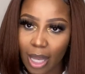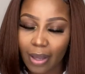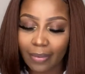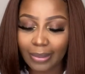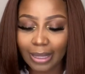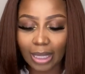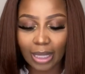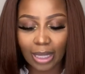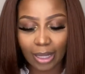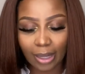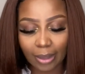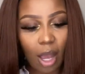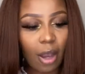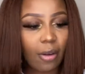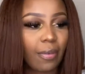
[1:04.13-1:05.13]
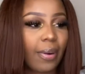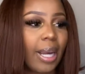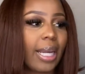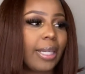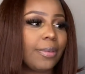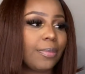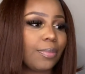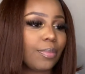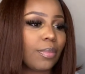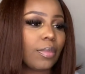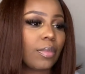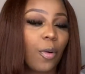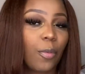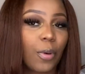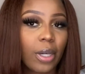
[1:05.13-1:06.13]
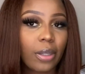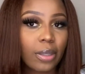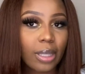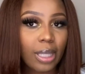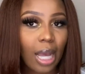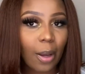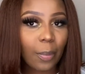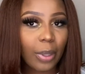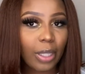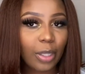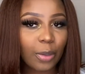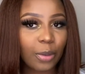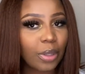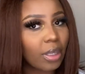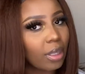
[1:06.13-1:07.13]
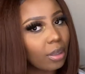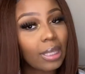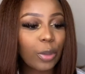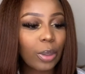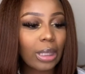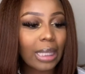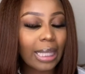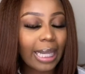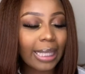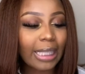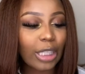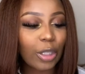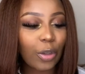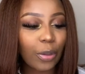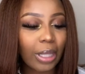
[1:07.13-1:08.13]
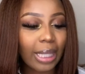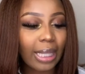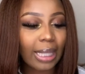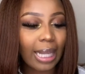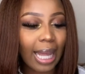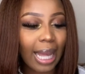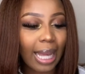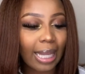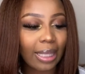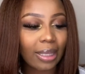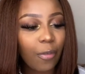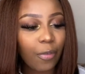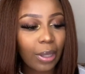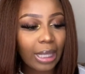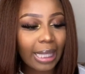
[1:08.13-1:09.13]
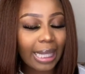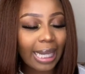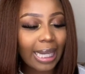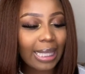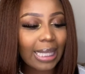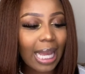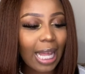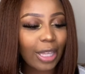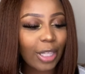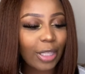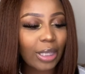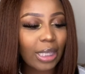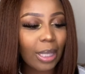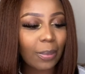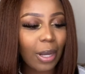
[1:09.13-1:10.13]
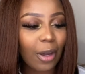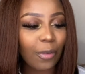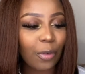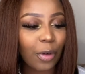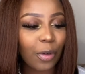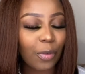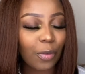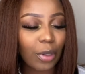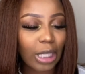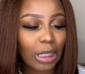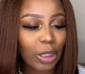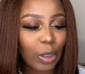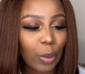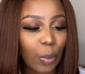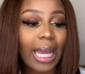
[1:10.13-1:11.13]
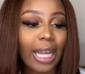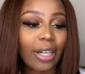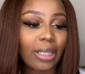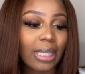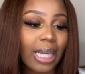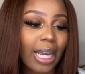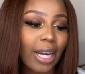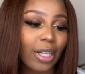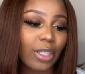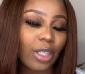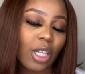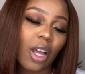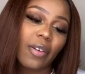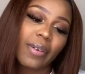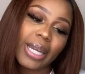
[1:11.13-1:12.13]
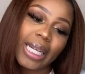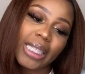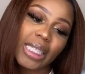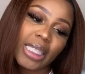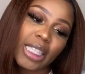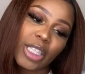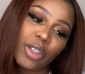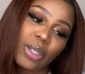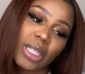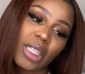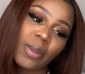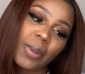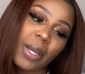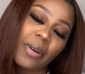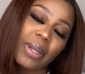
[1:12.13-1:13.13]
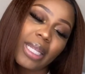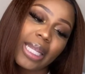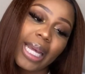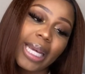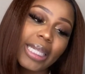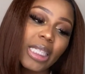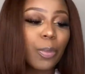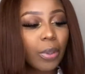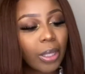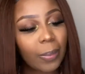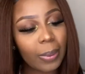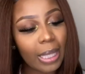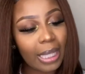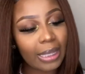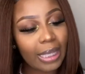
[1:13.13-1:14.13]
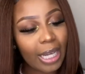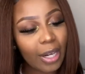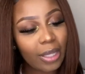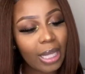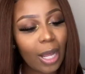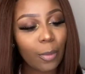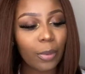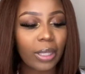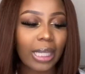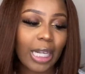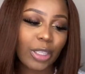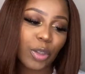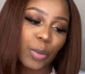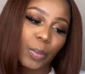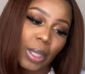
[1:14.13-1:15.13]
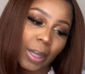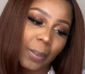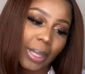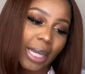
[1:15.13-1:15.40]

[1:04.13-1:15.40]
of Dannita. All right. Real scalp illusion, loose lace grid lines, fully hand tied 13x4 frontal, air to air soft HD transparent lace, pre-plucked hairline with natural baby